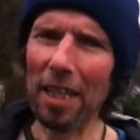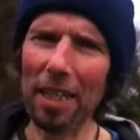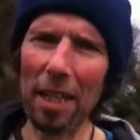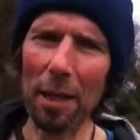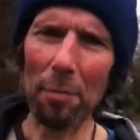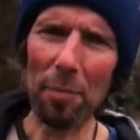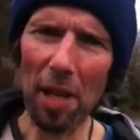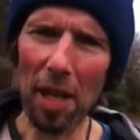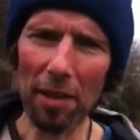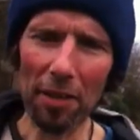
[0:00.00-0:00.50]

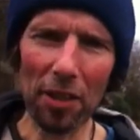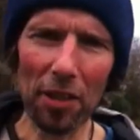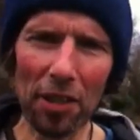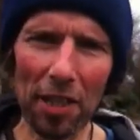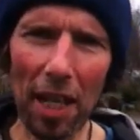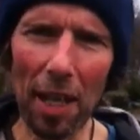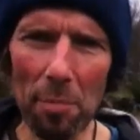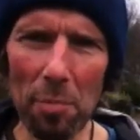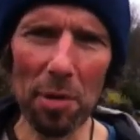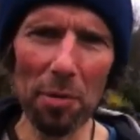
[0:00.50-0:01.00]
Yeah, as I
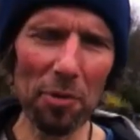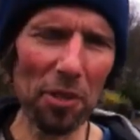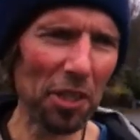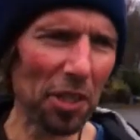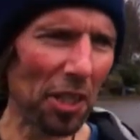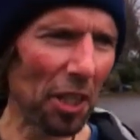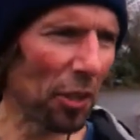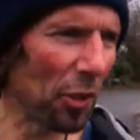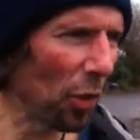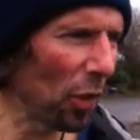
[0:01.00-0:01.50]
said, but it was
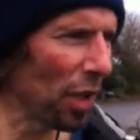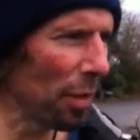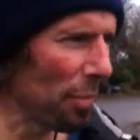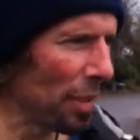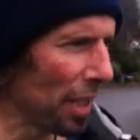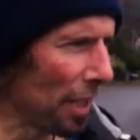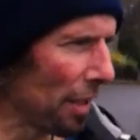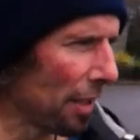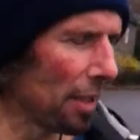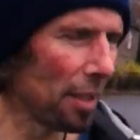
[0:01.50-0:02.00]
just annoying
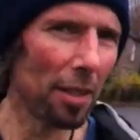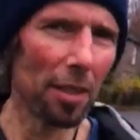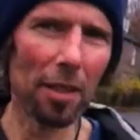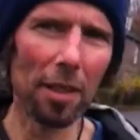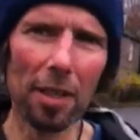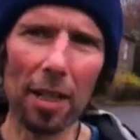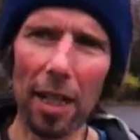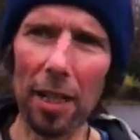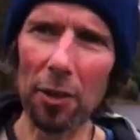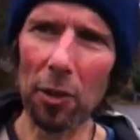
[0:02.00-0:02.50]
me,
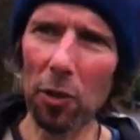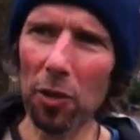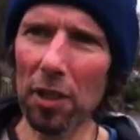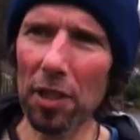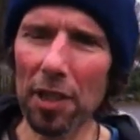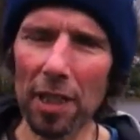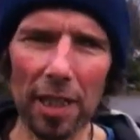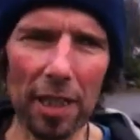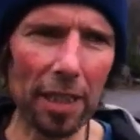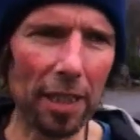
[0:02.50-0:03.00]
and
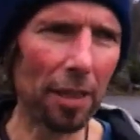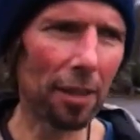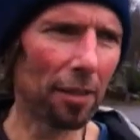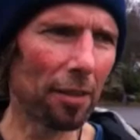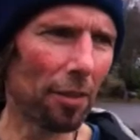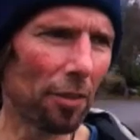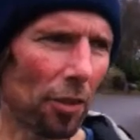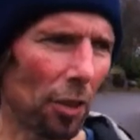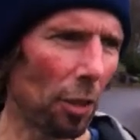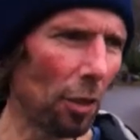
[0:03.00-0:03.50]
honestly,
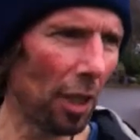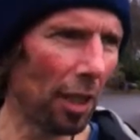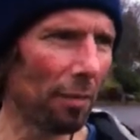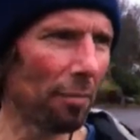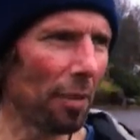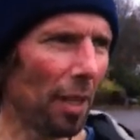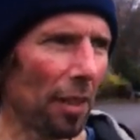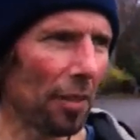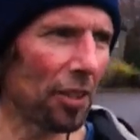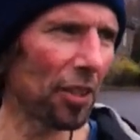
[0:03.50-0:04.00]
so
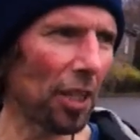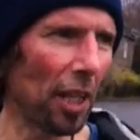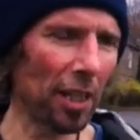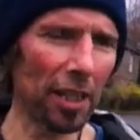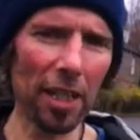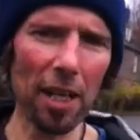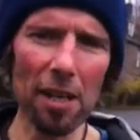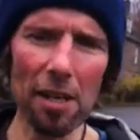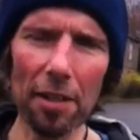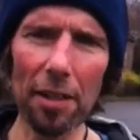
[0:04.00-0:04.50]
I
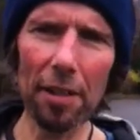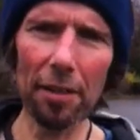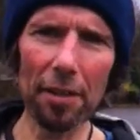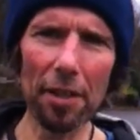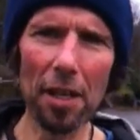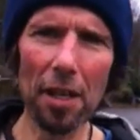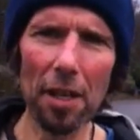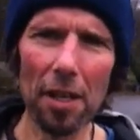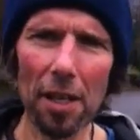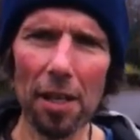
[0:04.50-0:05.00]

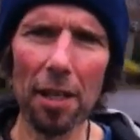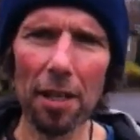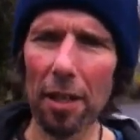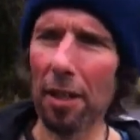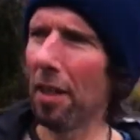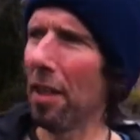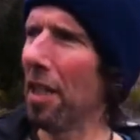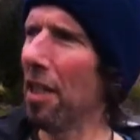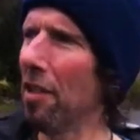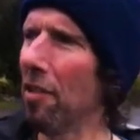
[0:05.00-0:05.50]
can't
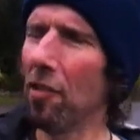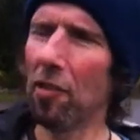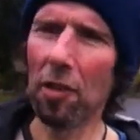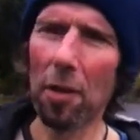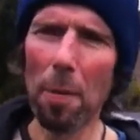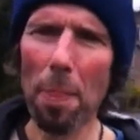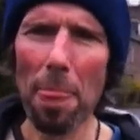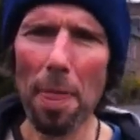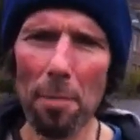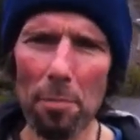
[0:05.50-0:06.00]
leave
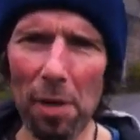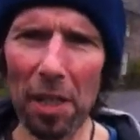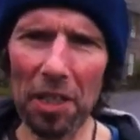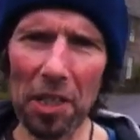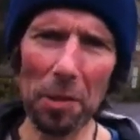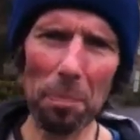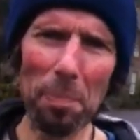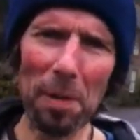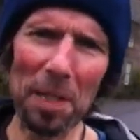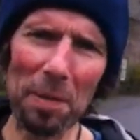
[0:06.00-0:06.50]
my
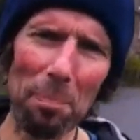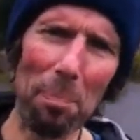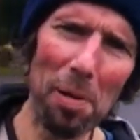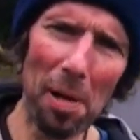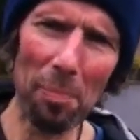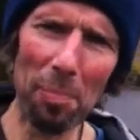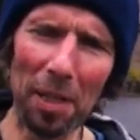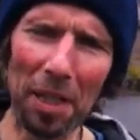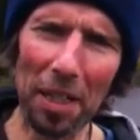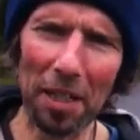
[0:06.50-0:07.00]
Spiz
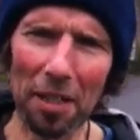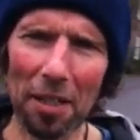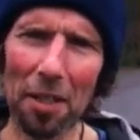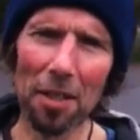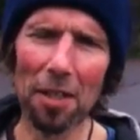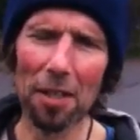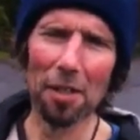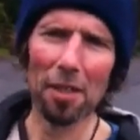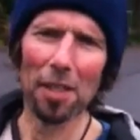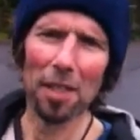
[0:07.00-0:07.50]
public
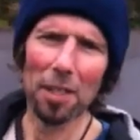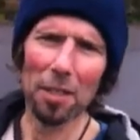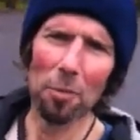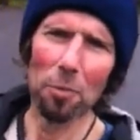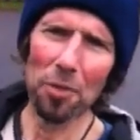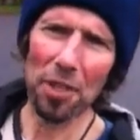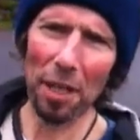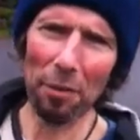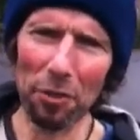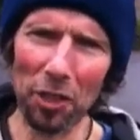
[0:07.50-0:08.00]

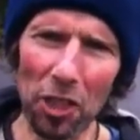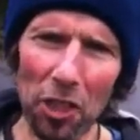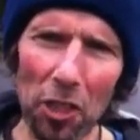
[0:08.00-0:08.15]
without a